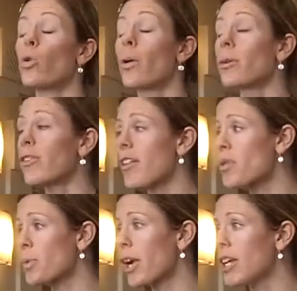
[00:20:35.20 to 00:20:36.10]
Normal
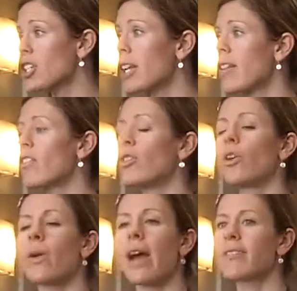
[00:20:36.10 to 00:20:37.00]
respirations, you
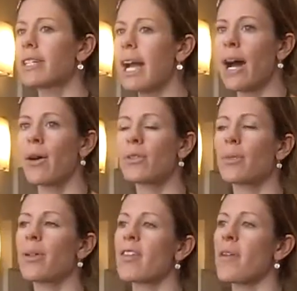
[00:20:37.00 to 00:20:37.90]
don't have to count,
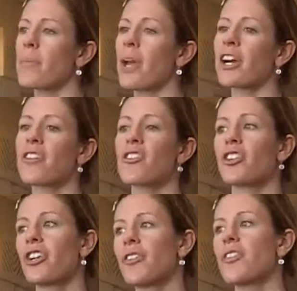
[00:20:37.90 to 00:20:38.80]
but some parents
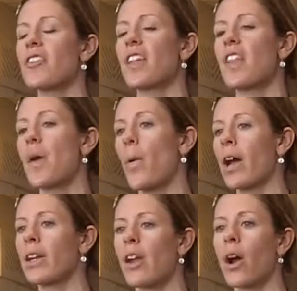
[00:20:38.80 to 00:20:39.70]
are nervous and they
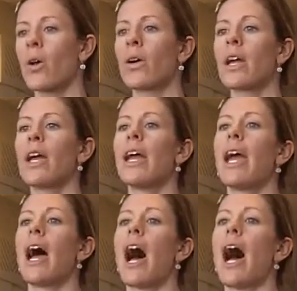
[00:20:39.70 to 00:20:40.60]
want to know.
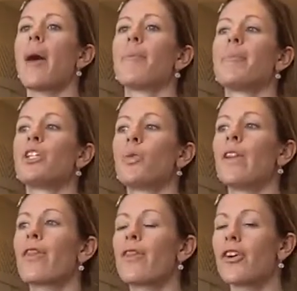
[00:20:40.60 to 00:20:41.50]

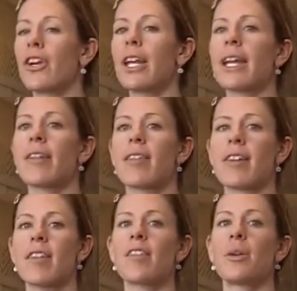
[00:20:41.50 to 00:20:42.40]
Between 30 and
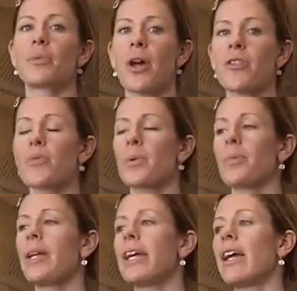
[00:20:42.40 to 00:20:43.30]
60 breaths
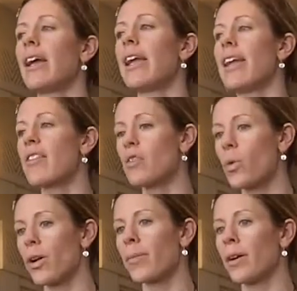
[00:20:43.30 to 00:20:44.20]
per minute is
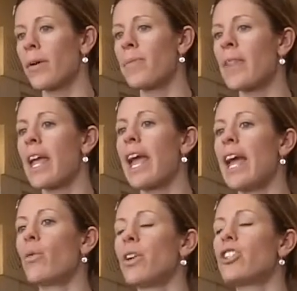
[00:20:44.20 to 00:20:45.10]
normal,
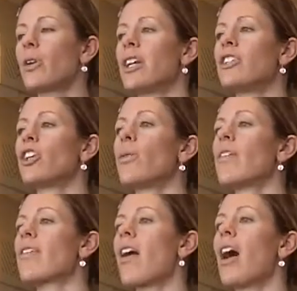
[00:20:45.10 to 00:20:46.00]
and what you can do
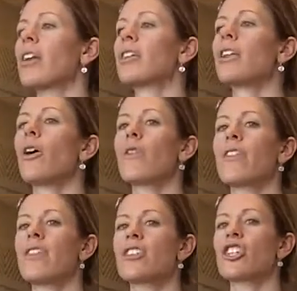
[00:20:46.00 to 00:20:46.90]
is unclothe
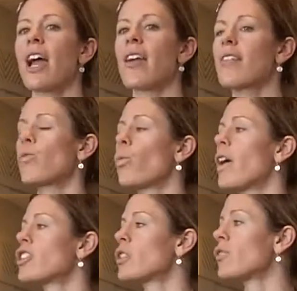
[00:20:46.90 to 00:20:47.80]
the chest,
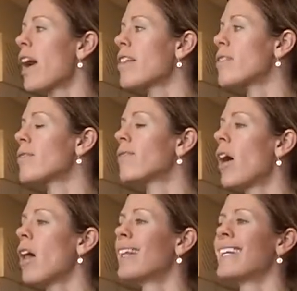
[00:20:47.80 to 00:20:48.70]
watch it rise and
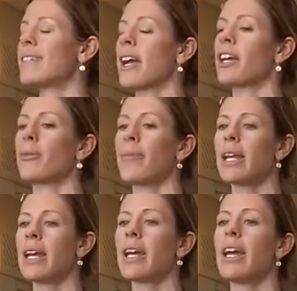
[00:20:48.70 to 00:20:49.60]
fall an entire
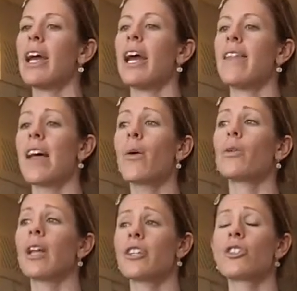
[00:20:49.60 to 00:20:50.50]
minute, and that
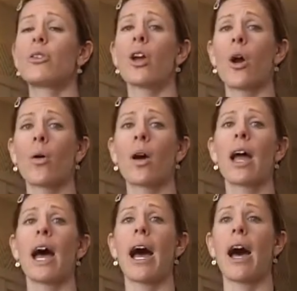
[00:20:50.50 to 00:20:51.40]
will let you know
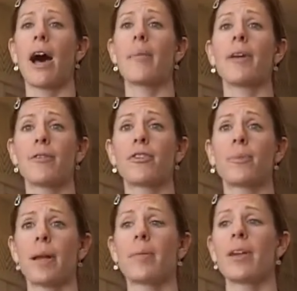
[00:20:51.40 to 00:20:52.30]
if
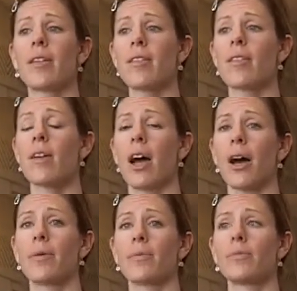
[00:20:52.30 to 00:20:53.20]
your baby's
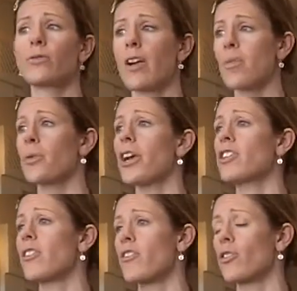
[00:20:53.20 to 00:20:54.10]

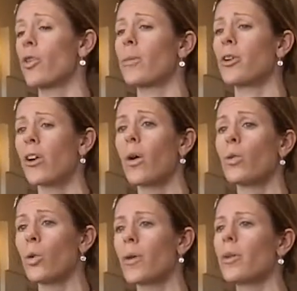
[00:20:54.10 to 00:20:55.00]
respirations are
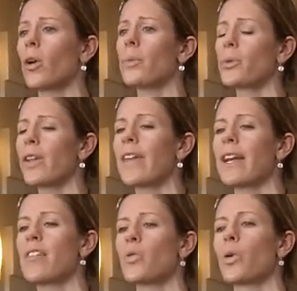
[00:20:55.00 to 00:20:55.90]
normal or
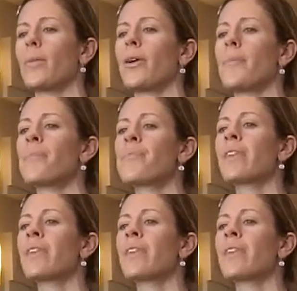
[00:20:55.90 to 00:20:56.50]
breathing is normal.